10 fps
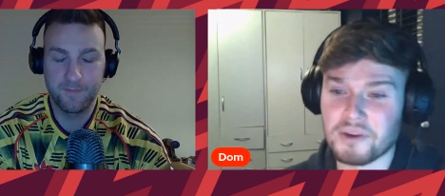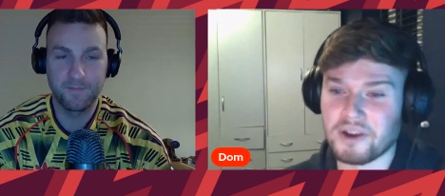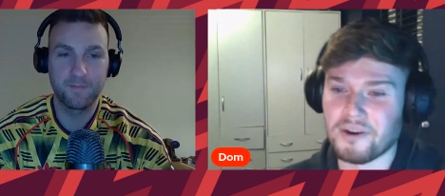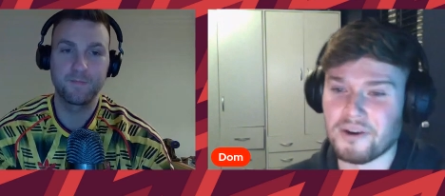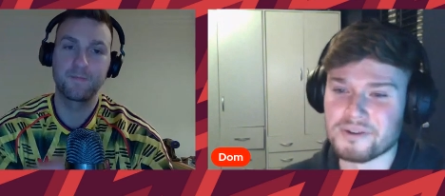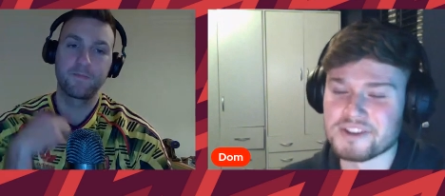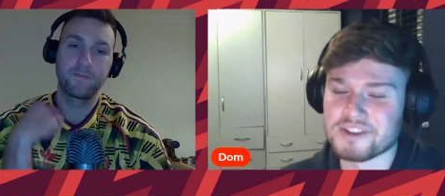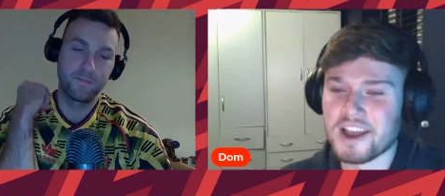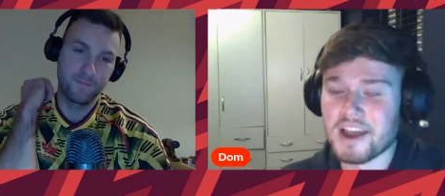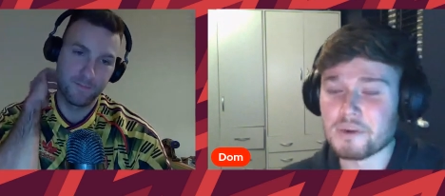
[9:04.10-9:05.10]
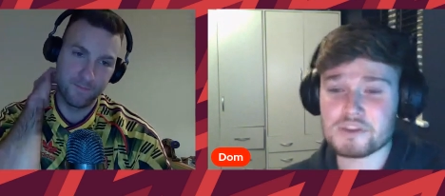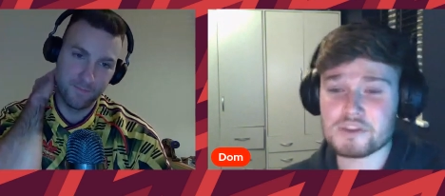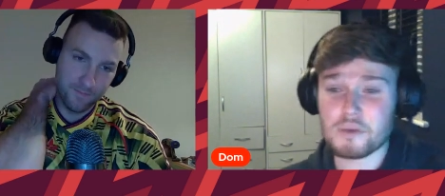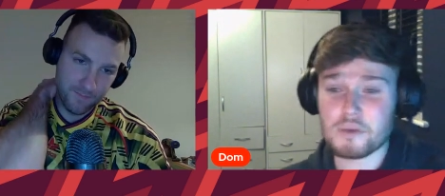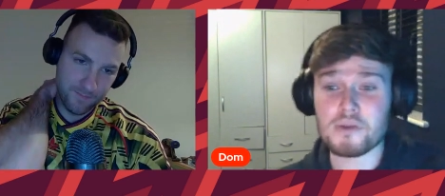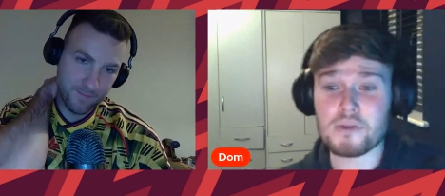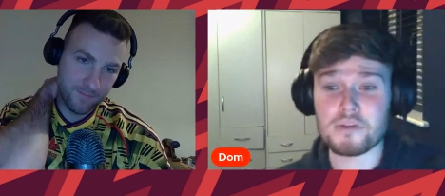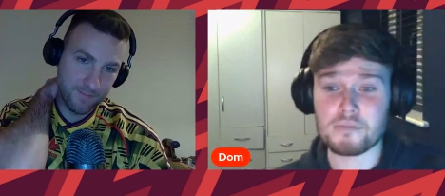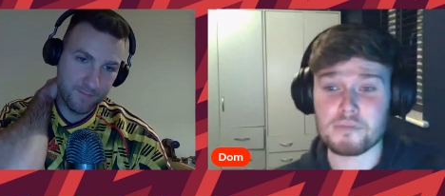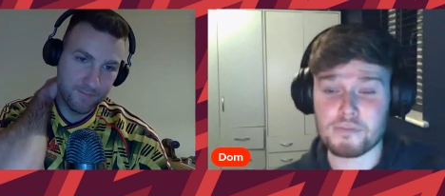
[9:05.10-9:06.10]
Speaker 1: own goals, which were
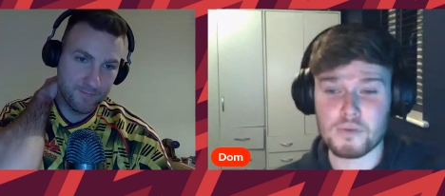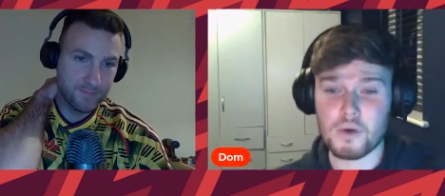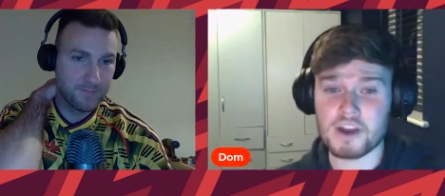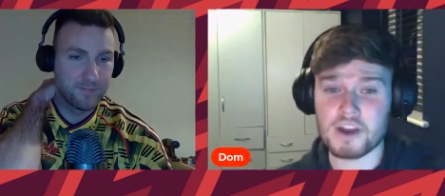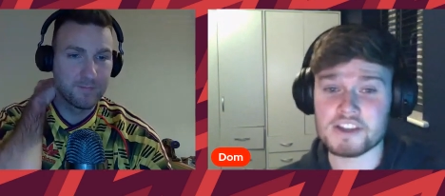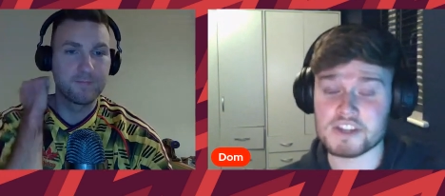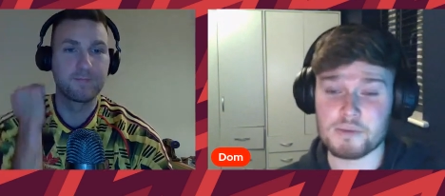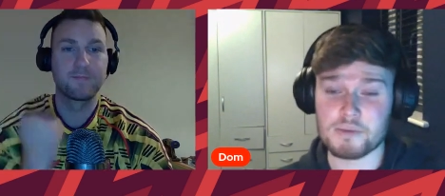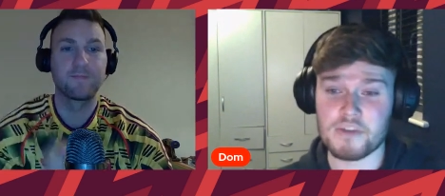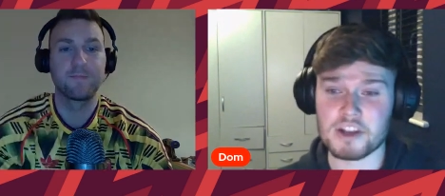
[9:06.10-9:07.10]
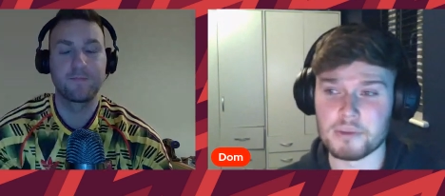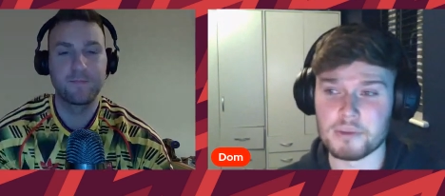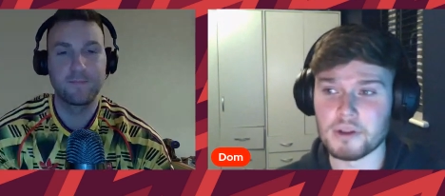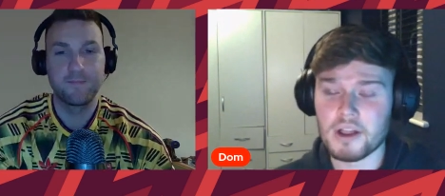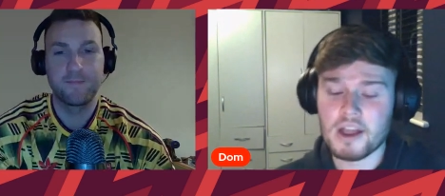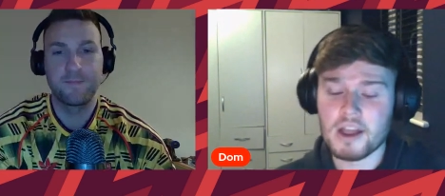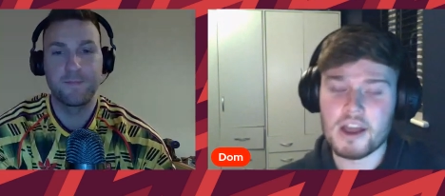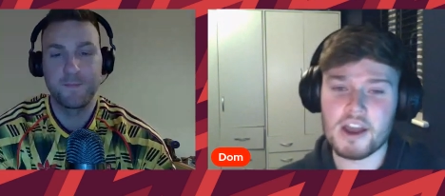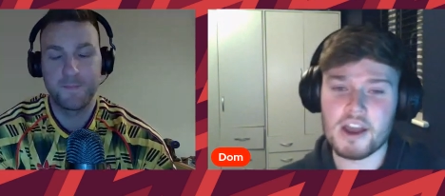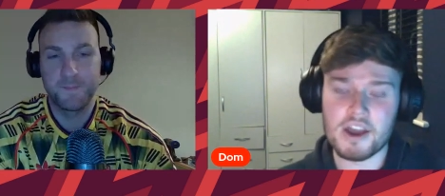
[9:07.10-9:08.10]
both quite easily preventable.
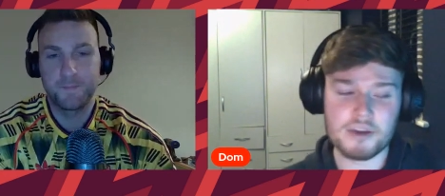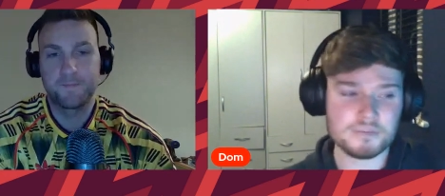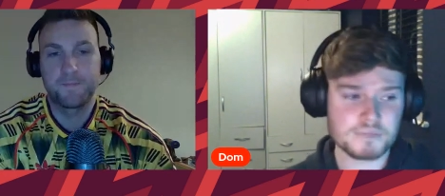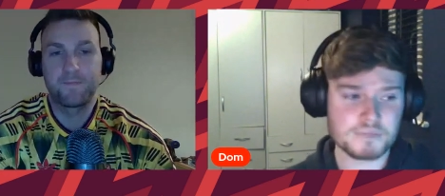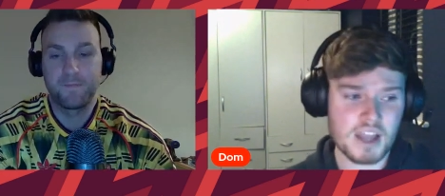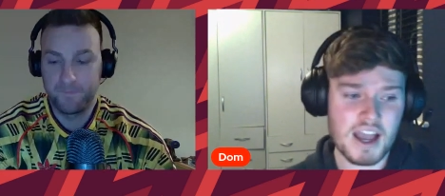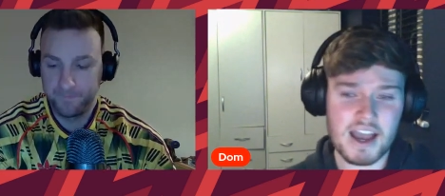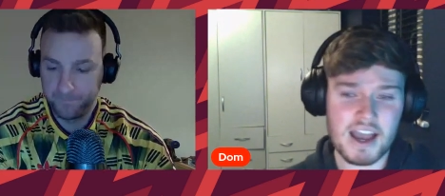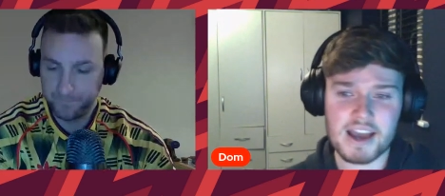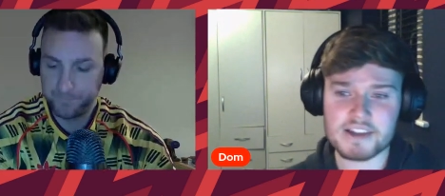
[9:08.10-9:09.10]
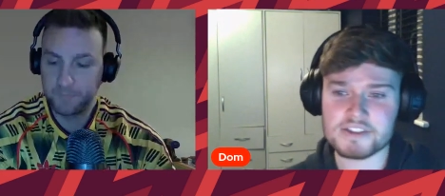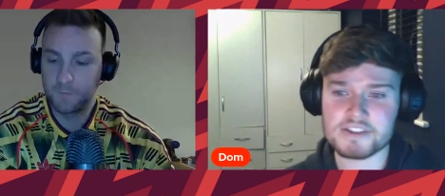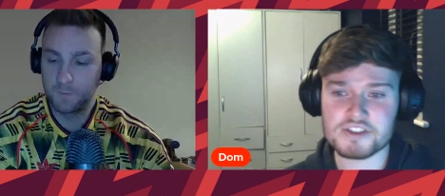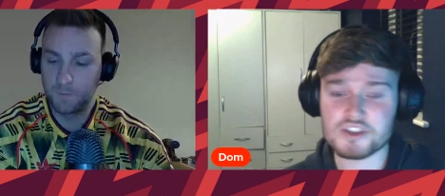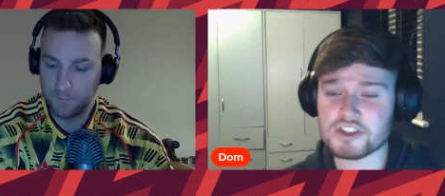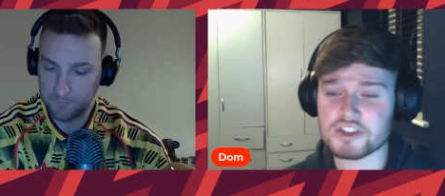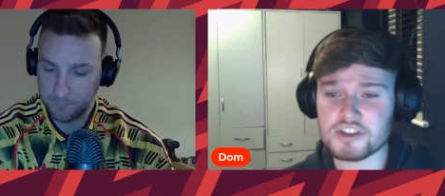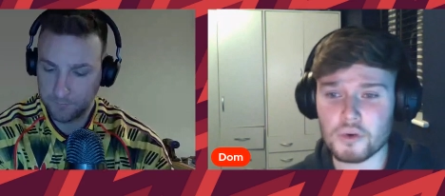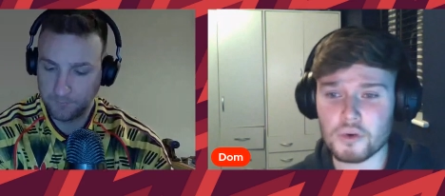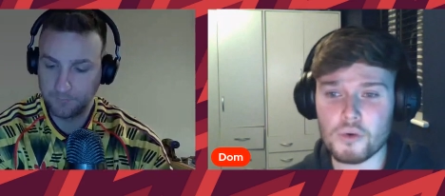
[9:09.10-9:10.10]
Um, and just
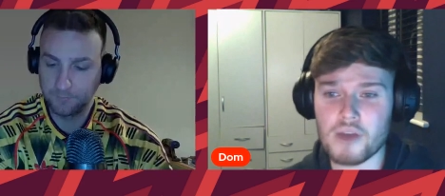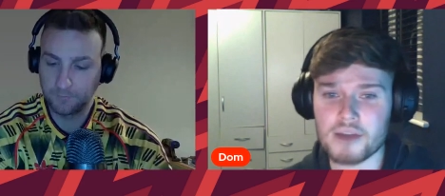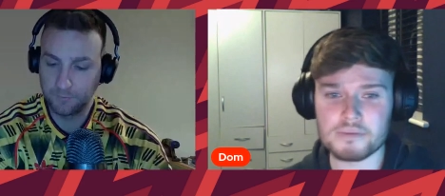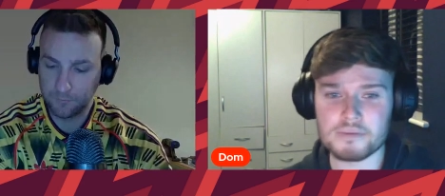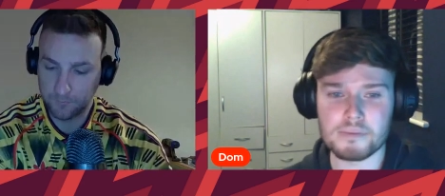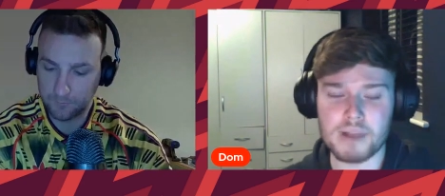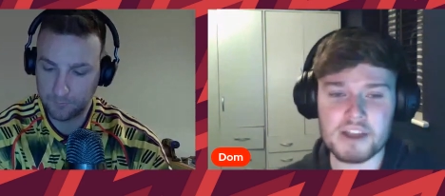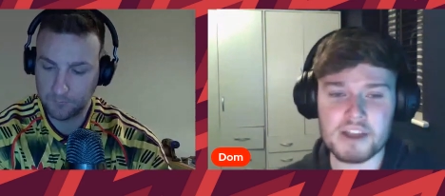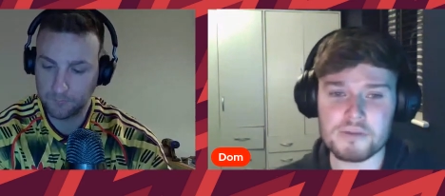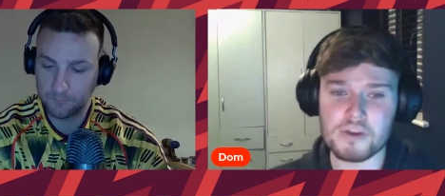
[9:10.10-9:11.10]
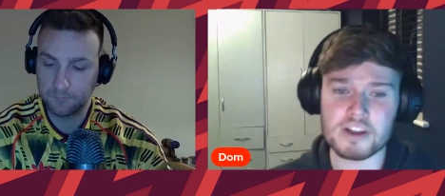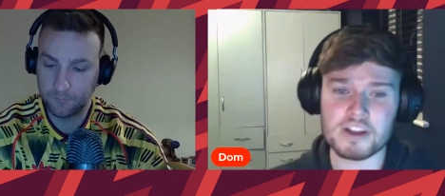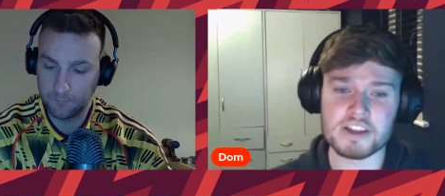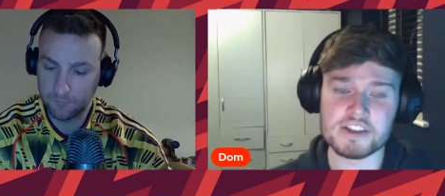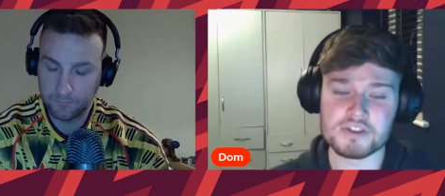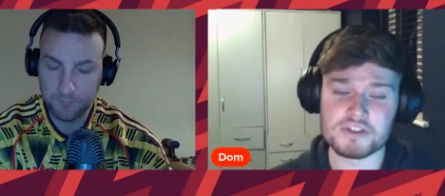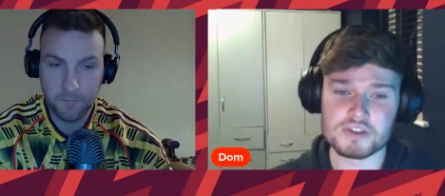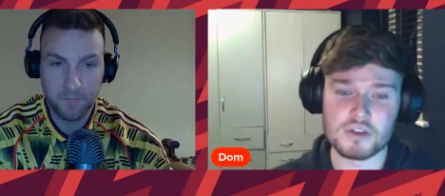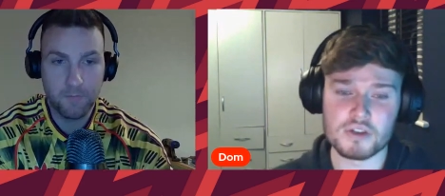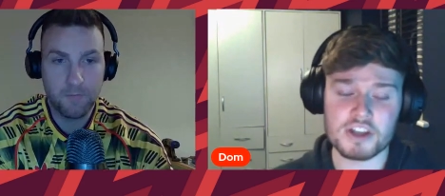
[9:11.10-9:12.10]
his all-round play, really, he
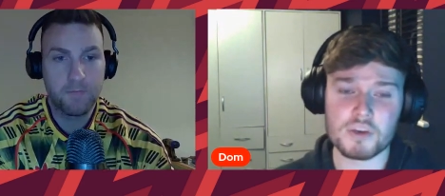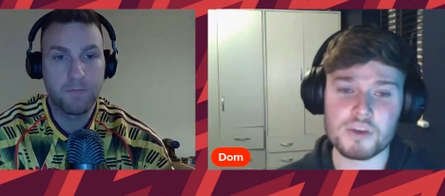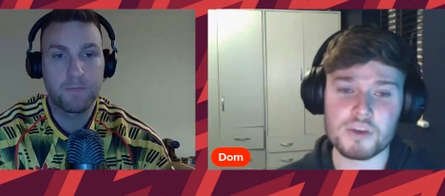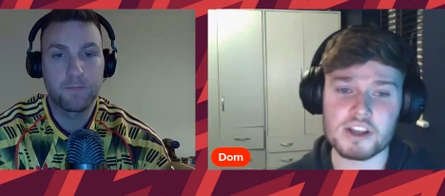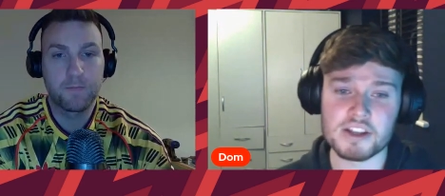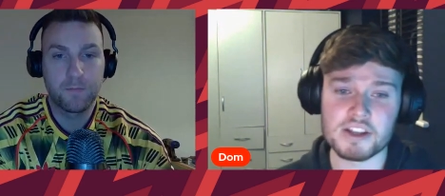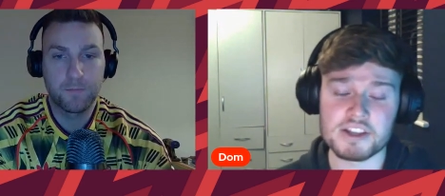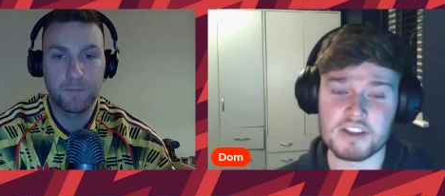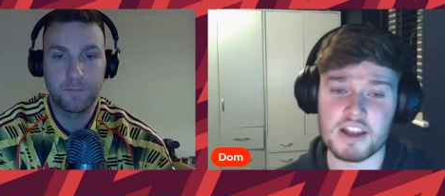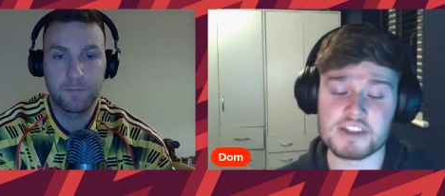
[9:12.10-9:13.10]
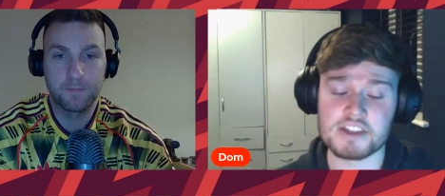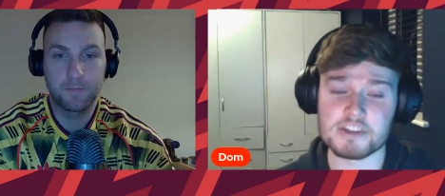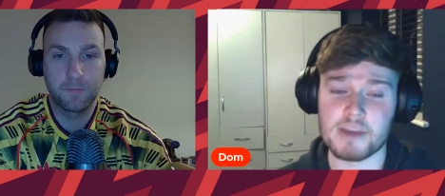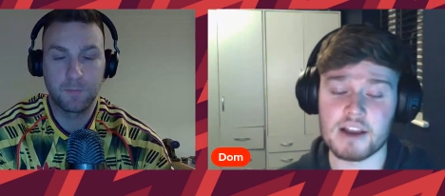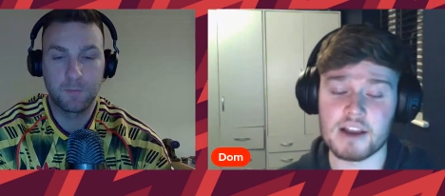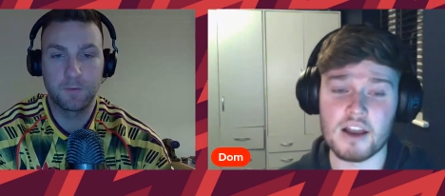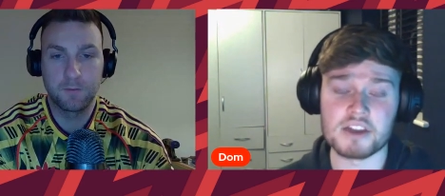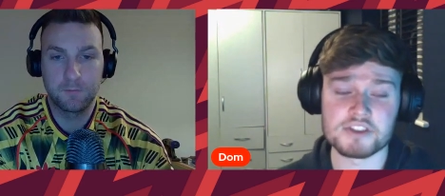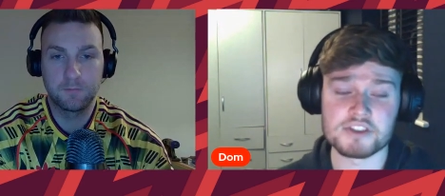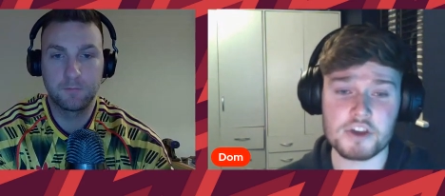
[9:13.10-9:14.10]
does look like a weak link in that Leicester back
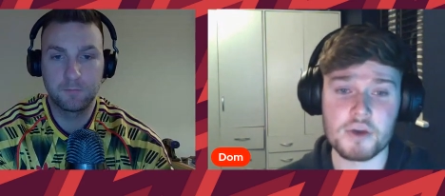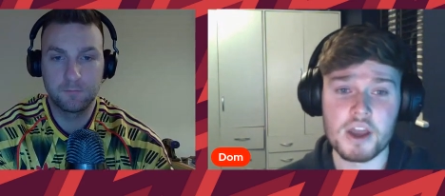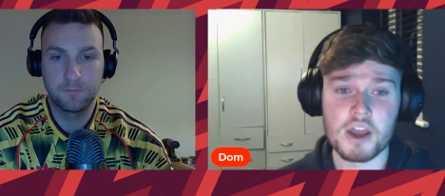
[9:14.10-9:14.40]
line. So